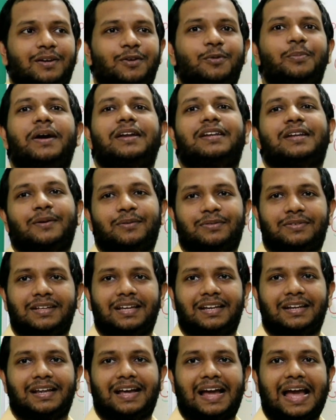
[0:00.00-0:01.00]
you might have
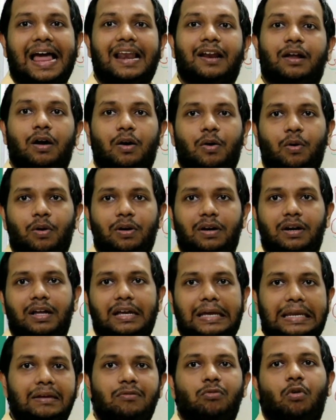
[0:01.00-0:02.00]
seen alcohol
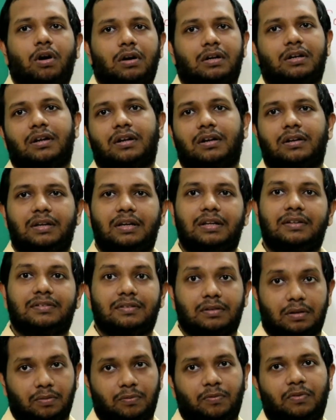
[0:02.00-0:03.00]
in water
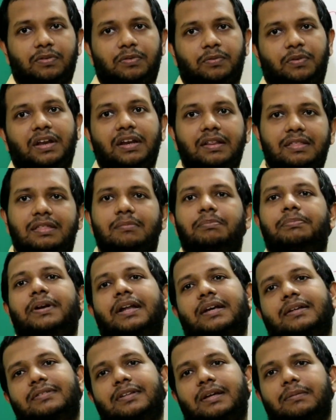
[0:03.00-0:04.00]
is very
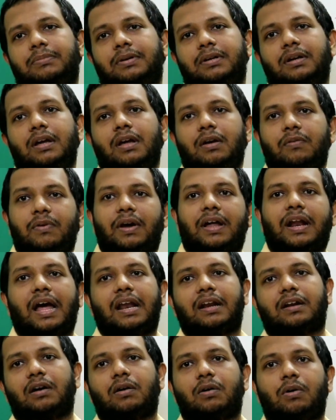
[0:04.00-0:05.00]
simple example, where
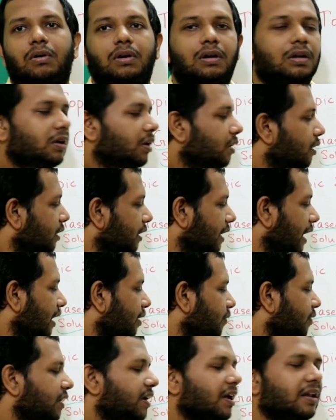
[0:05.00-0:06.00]
alcohol
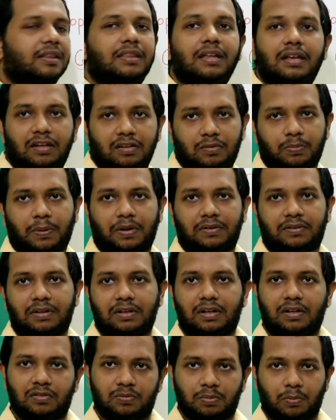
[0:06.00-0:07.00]
we can say it is
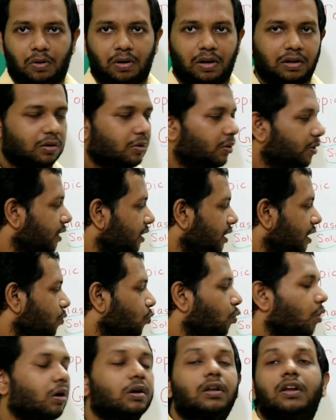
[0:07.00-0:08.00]
present in smaller quantity
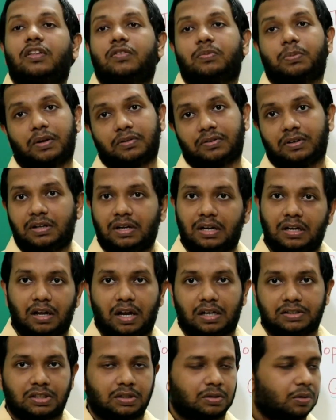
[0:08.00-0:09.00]
and water is present in
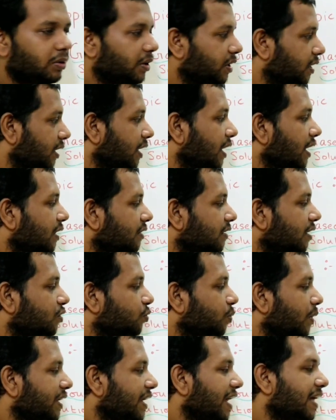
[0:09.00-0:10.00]
larger quantity.
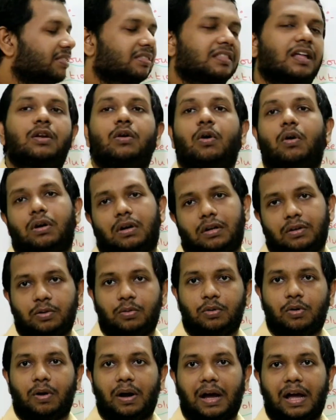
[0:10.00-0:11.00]
That's why ethanol,
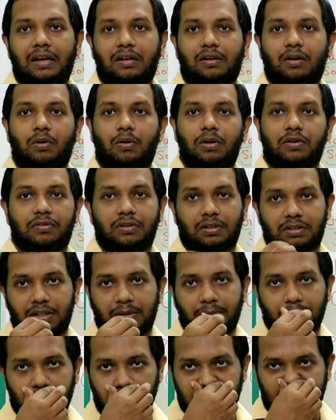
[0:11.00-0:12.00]
you know, alcohol is
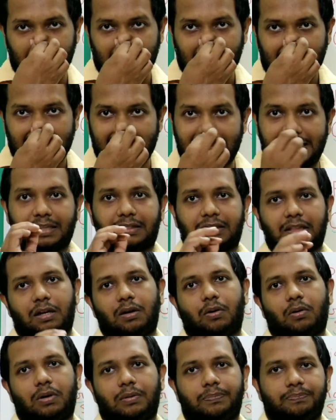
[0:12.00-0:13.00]
nothing but
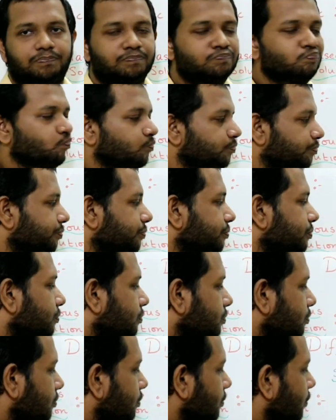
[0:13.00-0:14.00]
ethanol.
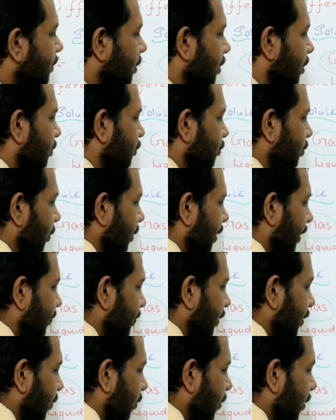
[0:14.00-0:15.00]
So
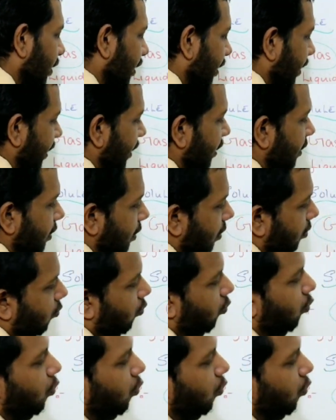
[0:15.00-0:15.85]
ethanol in